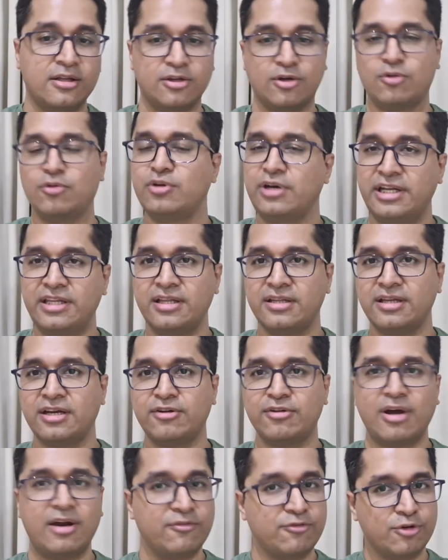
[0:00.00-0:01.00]
The only thing that
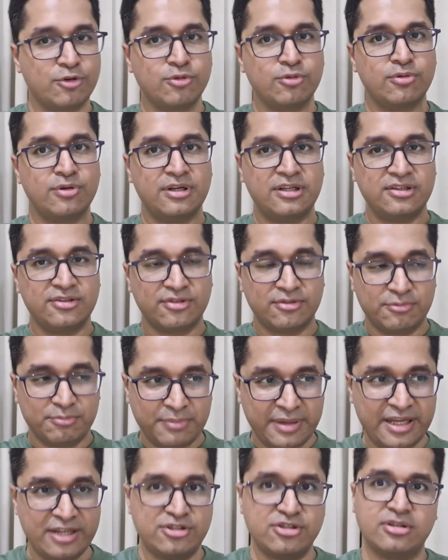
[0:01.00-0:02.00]
you have to do is
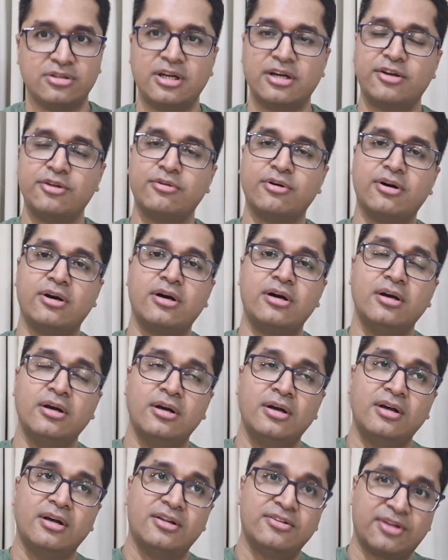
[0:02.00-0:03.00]
make sure that you are
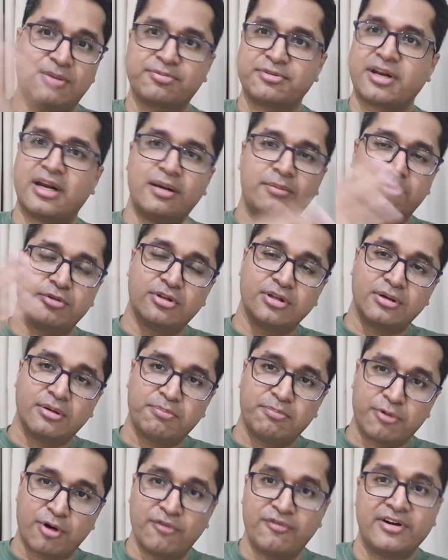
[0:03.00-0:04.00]
subscribed to the
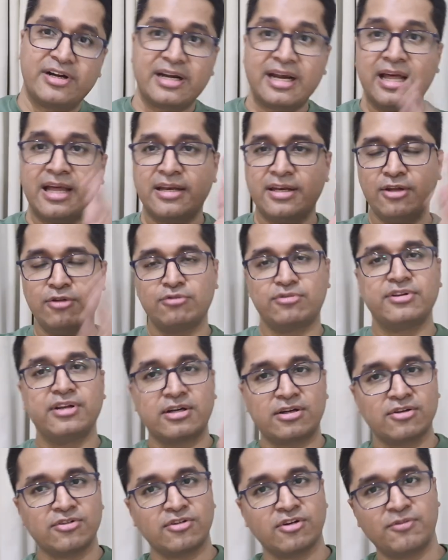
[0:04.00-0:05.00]
Profit Clan
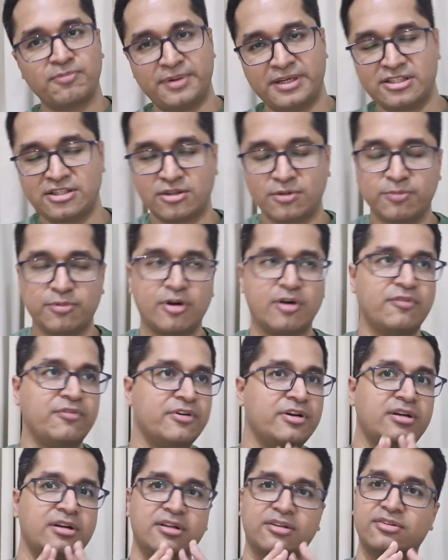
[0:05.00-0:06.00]
newsletters of Paycheck to Profit.